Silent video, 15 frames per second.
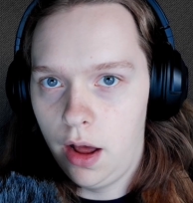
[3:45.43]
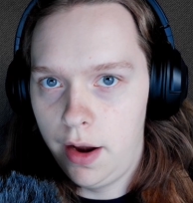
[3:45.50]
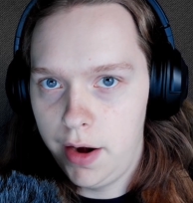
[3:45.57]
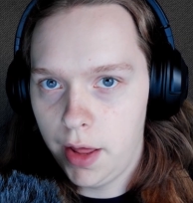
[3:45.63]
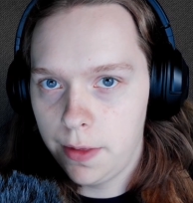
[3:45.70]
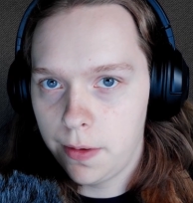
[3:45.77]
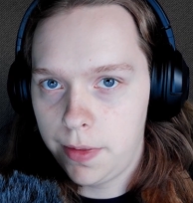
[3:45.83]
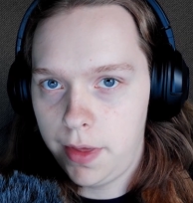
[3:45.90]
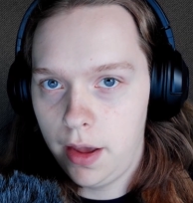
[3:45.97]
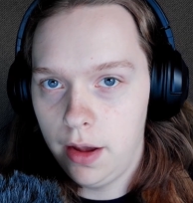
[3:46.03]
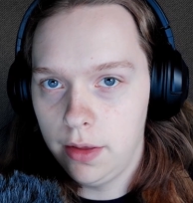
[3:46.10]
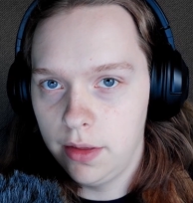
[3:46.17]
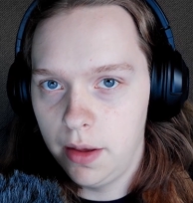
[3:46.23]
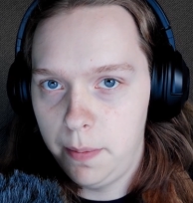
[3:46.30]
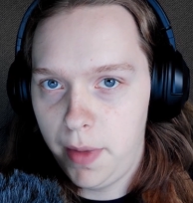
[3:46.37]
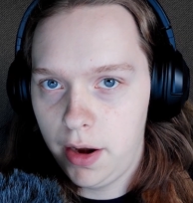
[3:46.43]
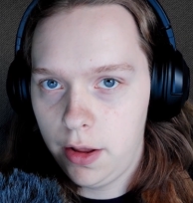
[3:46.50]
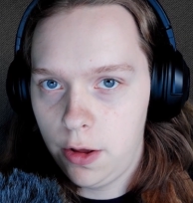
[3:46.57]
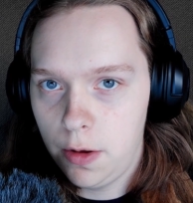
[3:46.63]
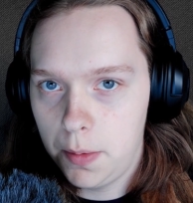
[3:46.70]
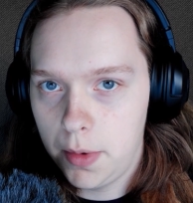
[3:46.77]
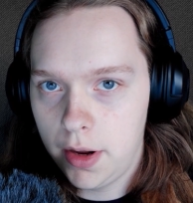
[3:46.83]
Another thing that
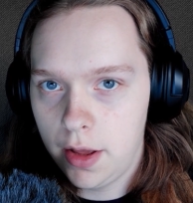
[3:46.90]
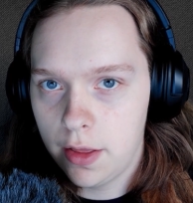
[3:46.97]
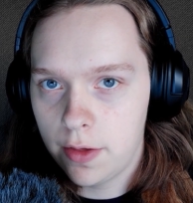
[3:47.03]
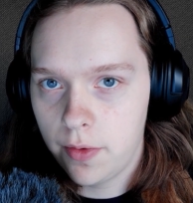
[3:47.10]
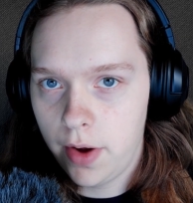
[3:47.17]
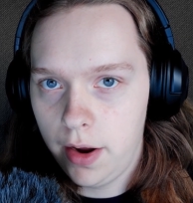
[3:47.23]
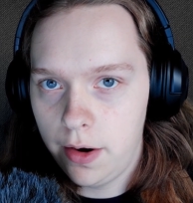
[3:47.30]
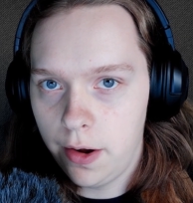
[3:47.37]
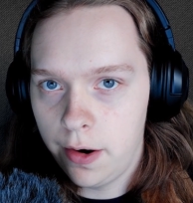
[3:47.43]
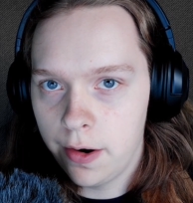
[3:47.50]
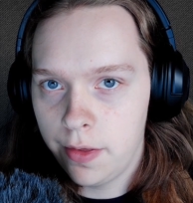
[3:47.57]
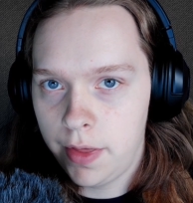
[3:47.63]
MetaHuman gets right are